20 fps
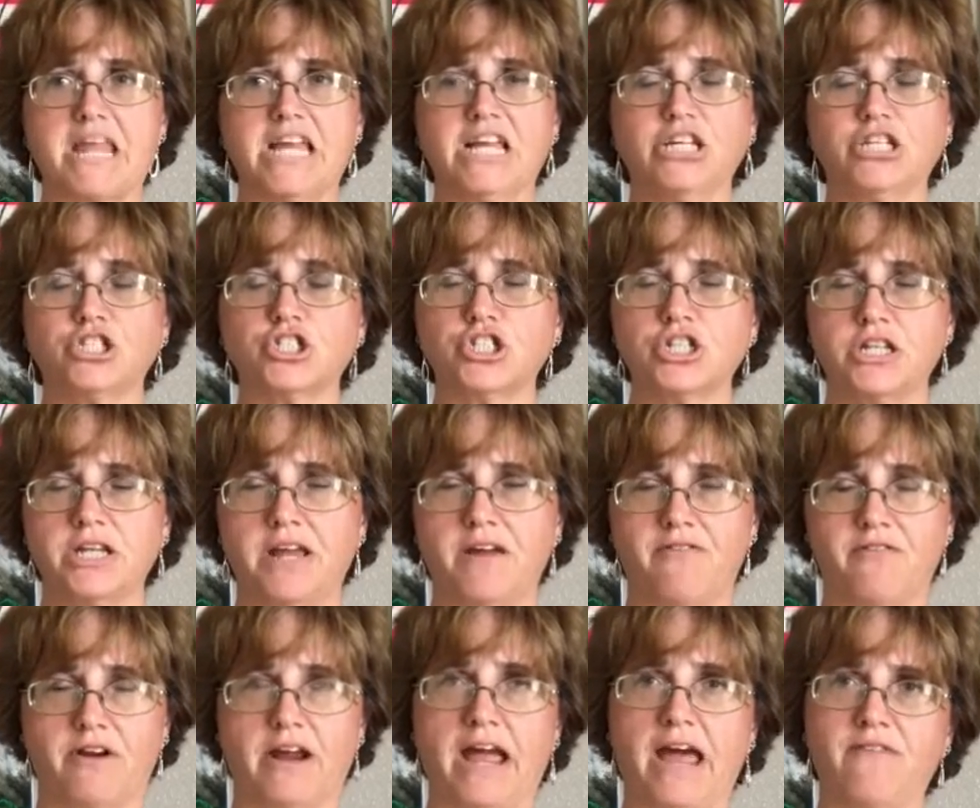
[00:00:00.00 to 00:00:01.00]
It should
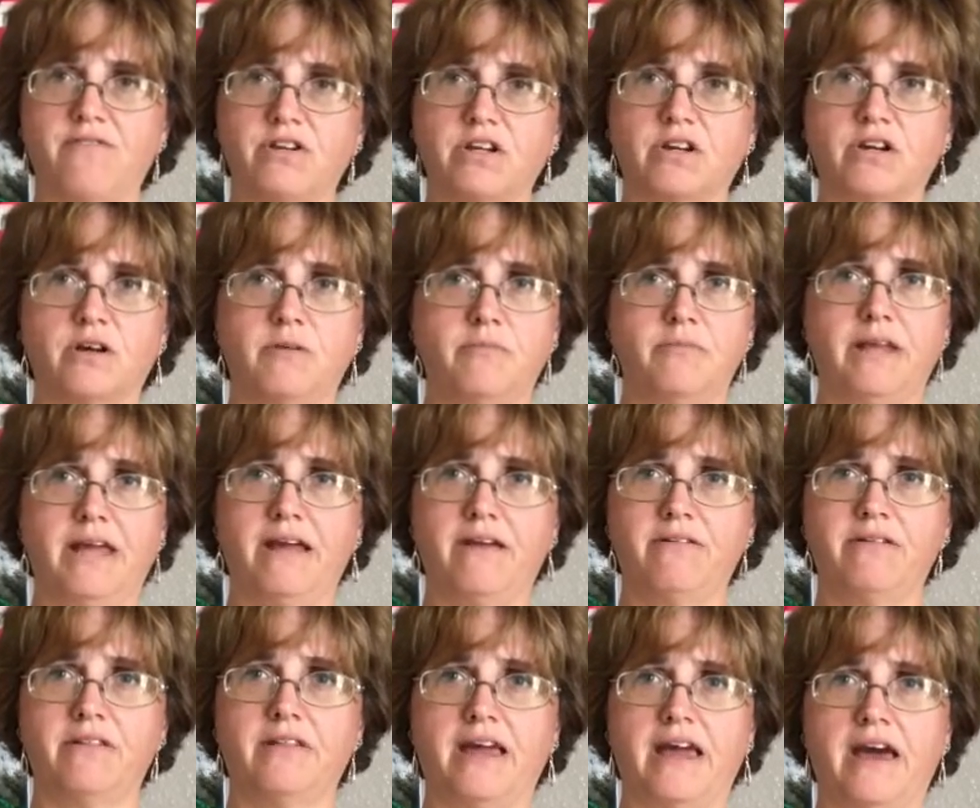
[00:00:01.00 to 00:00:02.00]
never have to come
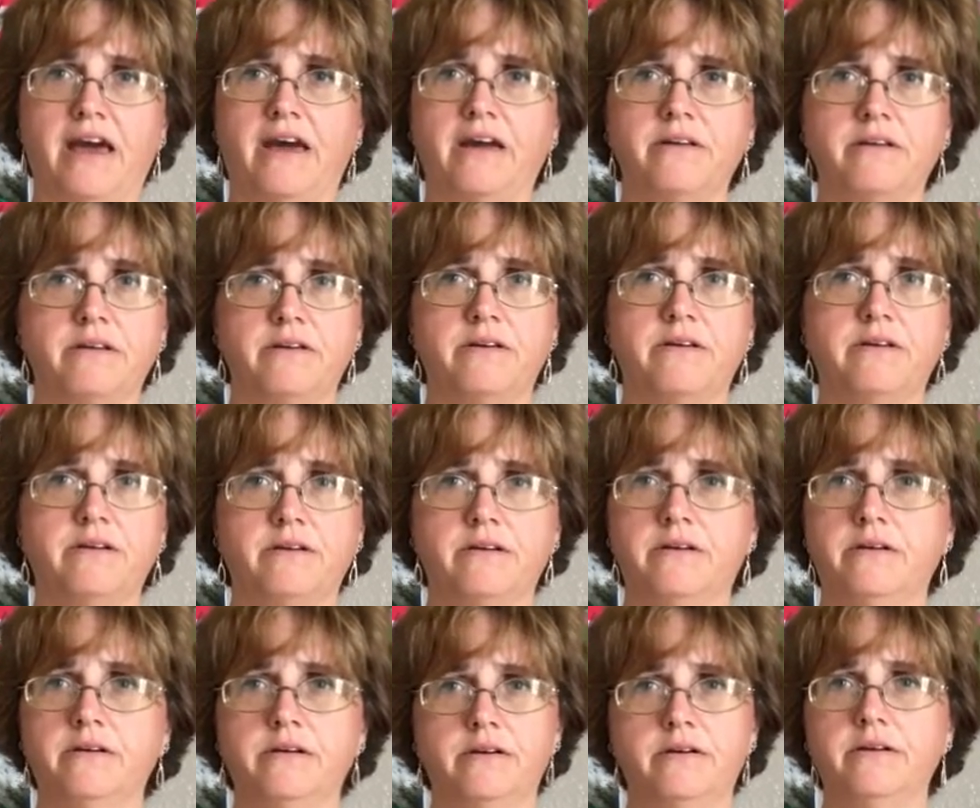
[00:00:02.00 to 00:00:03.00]
down to that.
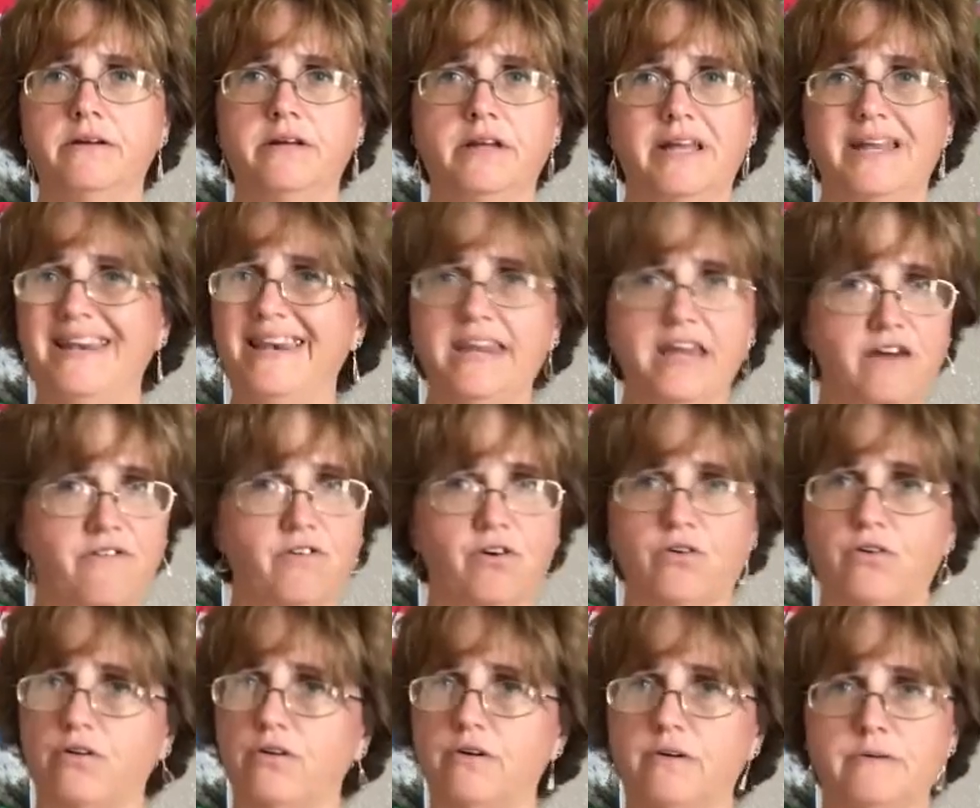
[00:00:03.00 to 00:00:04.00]

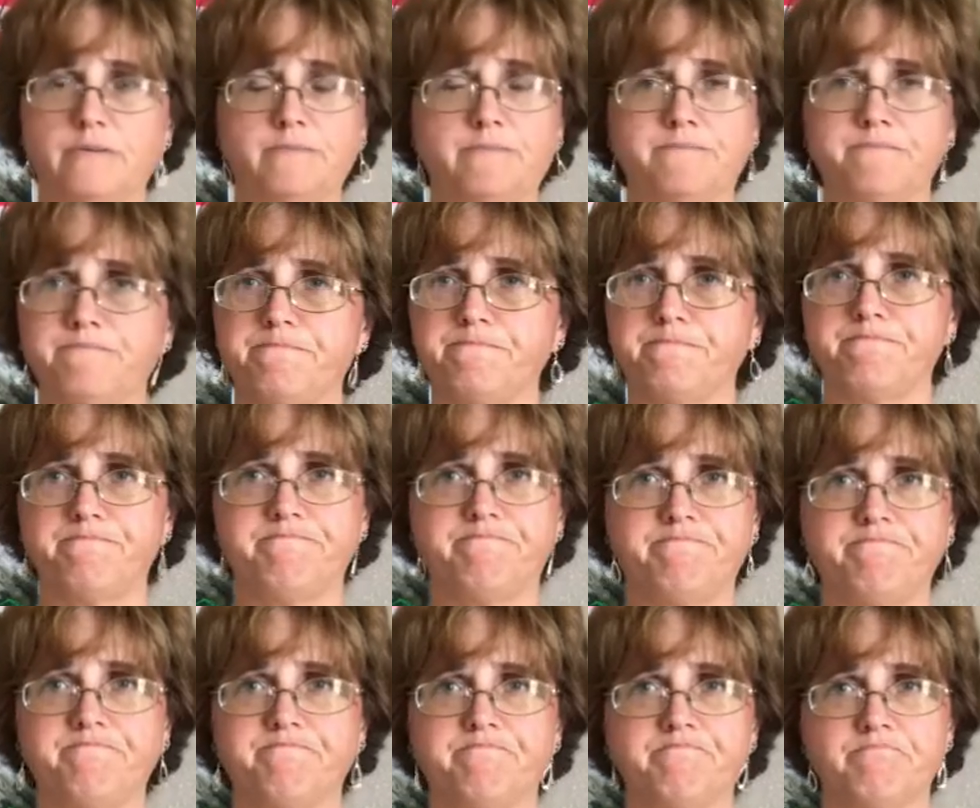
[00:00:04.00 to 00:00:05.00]
Never.
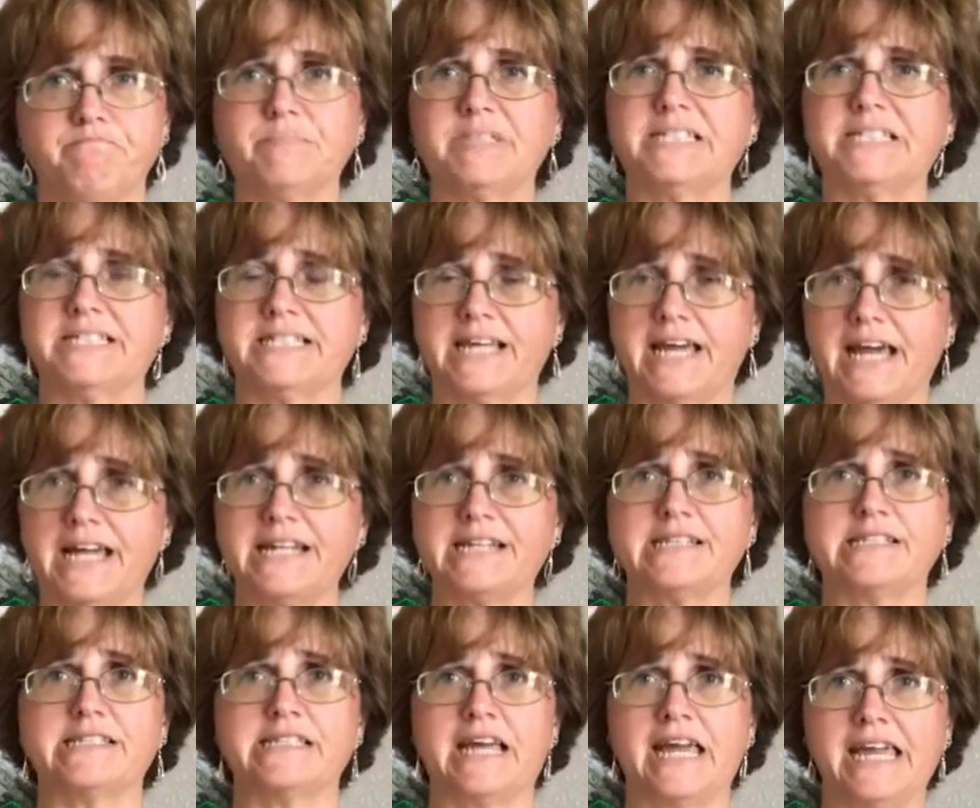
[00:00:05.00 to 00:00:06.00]
But sad
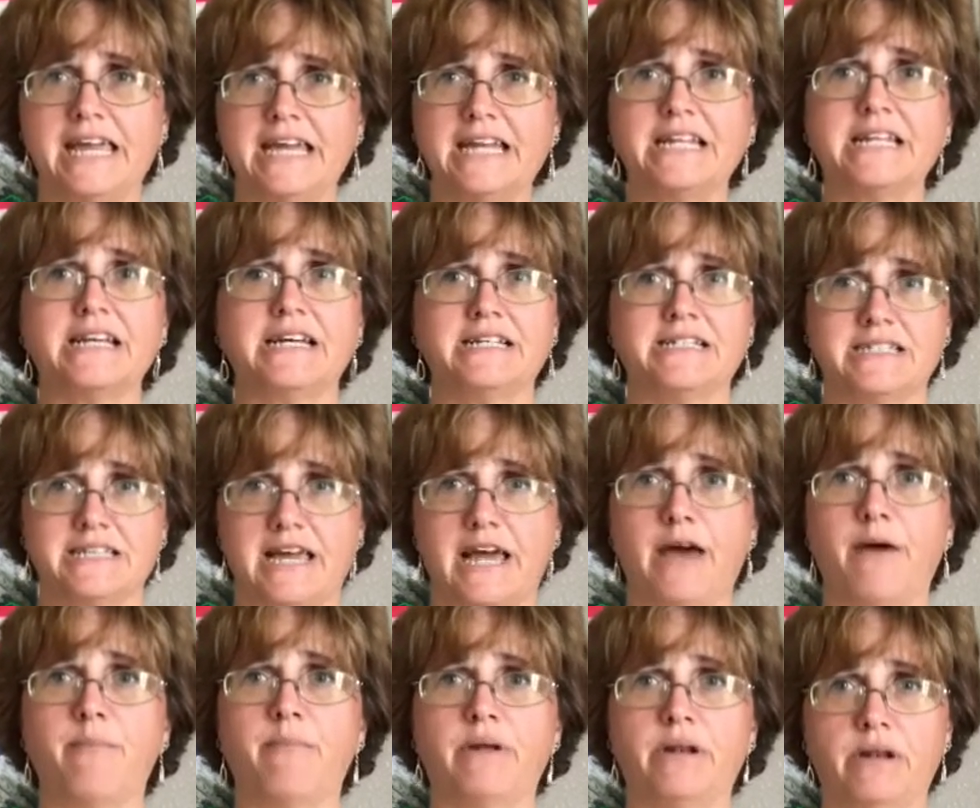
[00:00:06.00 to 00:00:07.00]
to say, it does
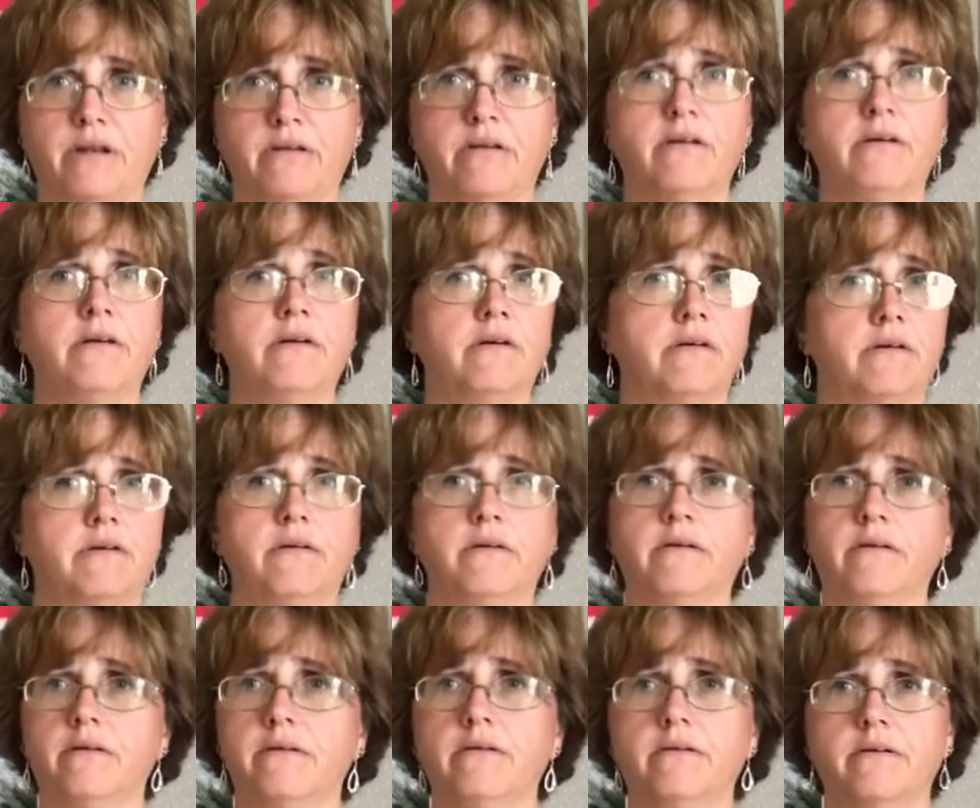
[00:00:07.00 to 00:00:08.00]
happen.
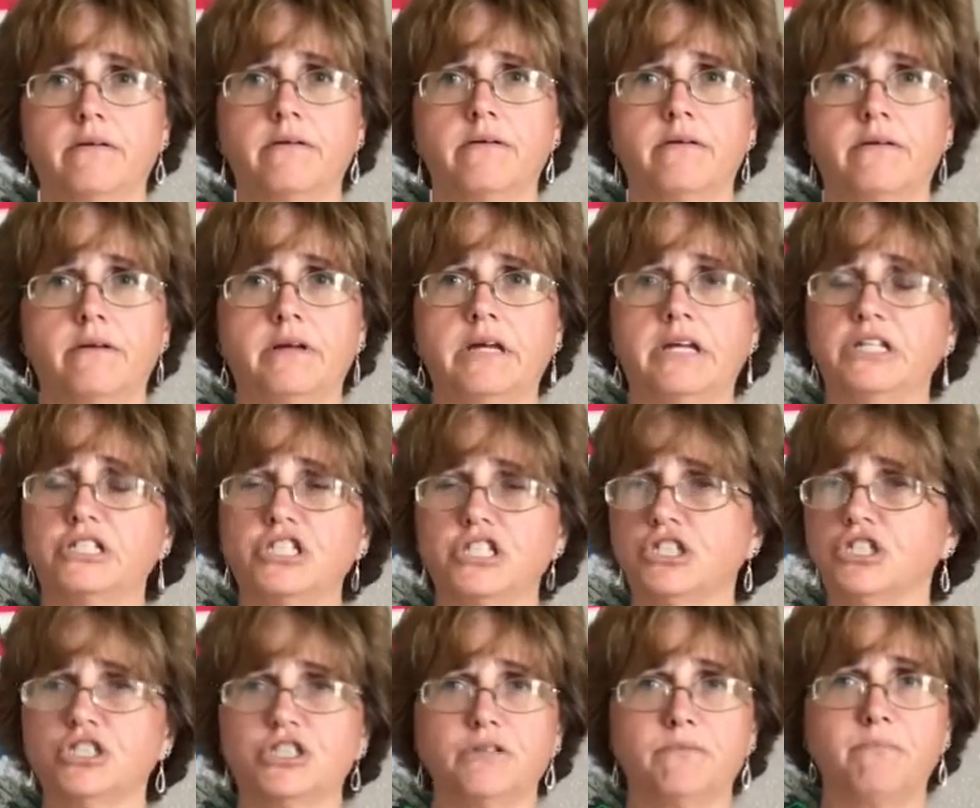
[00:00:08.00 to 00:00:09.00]
It
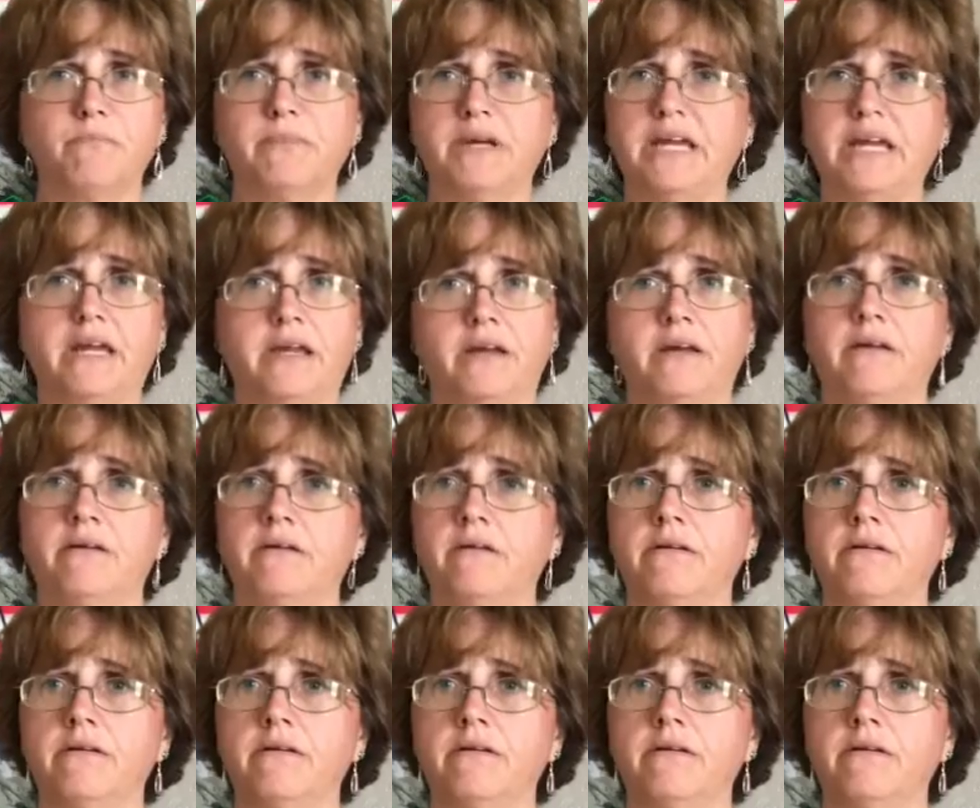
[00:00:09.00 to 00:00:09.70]
just shouldn't be.